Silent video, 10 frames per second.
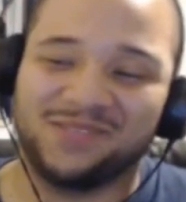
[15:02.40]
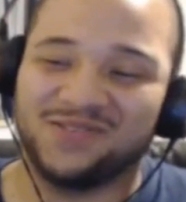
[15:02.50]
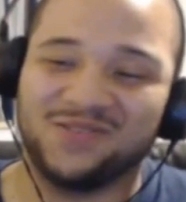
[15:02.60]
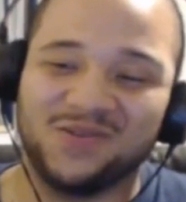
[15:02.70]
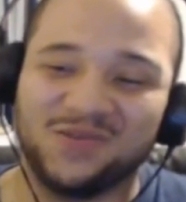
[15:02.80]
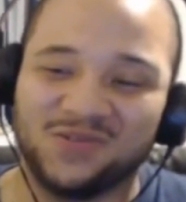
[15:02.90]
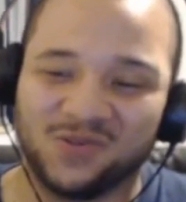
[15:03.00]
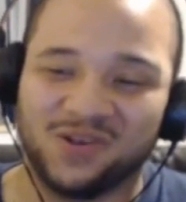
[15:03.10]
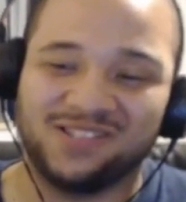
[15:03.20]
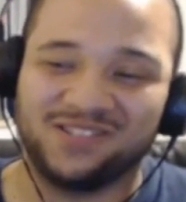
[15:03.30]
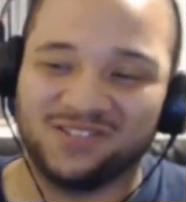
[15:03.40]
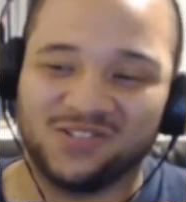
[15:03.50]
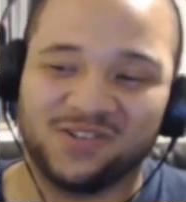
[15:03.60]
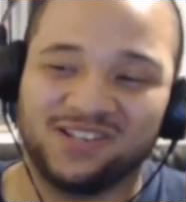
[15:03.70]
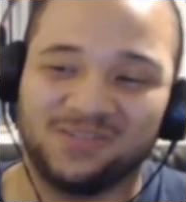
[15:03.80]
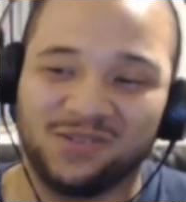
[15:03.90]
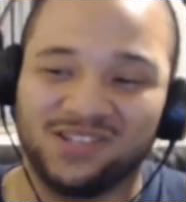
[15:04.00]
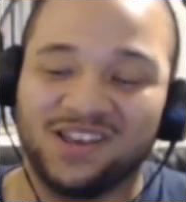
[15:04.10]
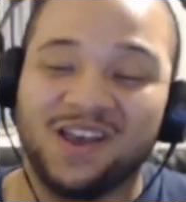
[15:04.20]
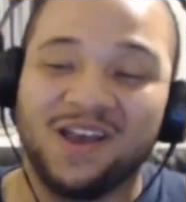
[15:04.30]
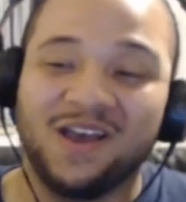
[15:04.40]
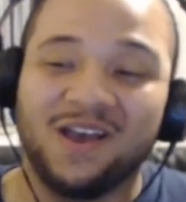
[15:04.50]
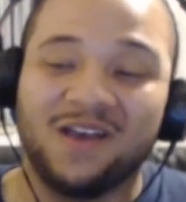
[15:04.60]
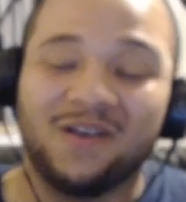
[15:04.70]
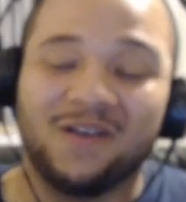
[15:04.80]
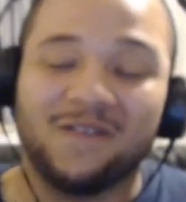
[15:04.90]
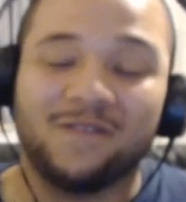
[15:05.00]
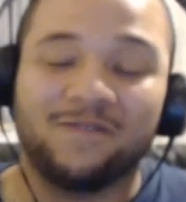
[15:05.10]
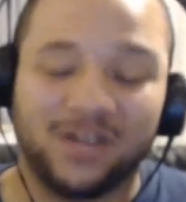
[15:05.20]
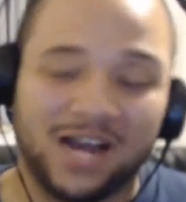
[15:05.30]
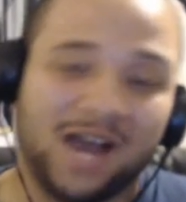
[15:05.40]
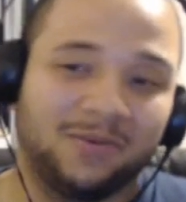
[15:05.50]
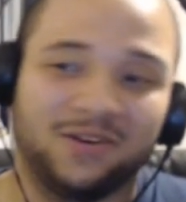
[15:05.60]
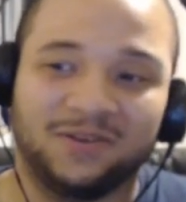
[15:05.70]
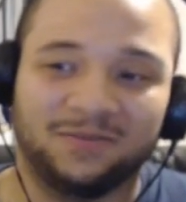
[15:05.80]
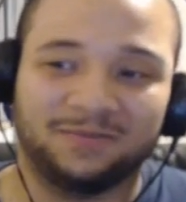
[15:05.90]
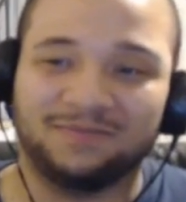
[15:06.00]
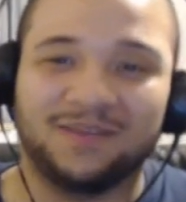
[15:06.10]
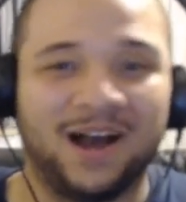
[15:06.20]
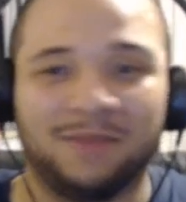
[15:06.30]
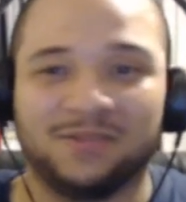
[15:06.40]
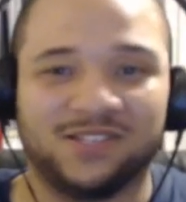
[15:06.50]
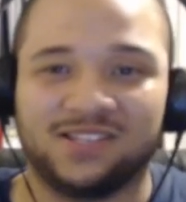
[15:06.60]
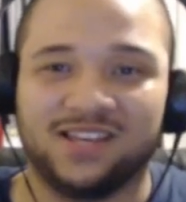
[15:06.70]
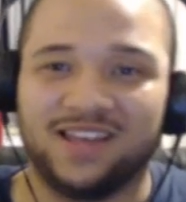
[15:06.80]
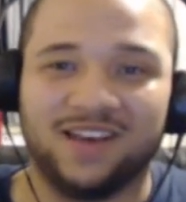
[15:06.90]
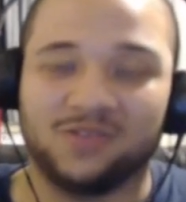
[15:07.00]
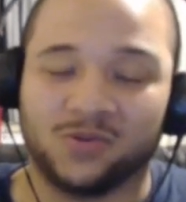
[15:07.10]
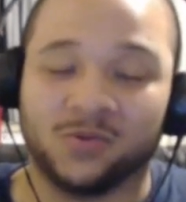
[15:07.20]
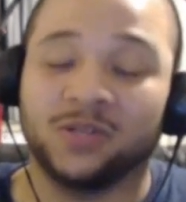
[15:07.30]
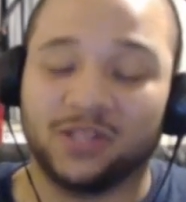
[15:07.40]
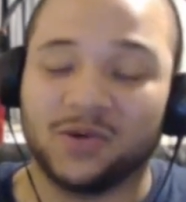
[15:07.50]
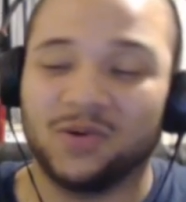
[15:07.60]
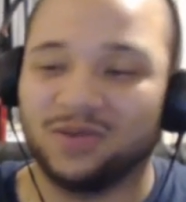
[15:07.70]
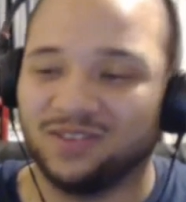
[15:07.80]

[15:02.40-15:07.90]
2, Droids in Distress, was phenomenal. I'm gonna just say that. It was really cool.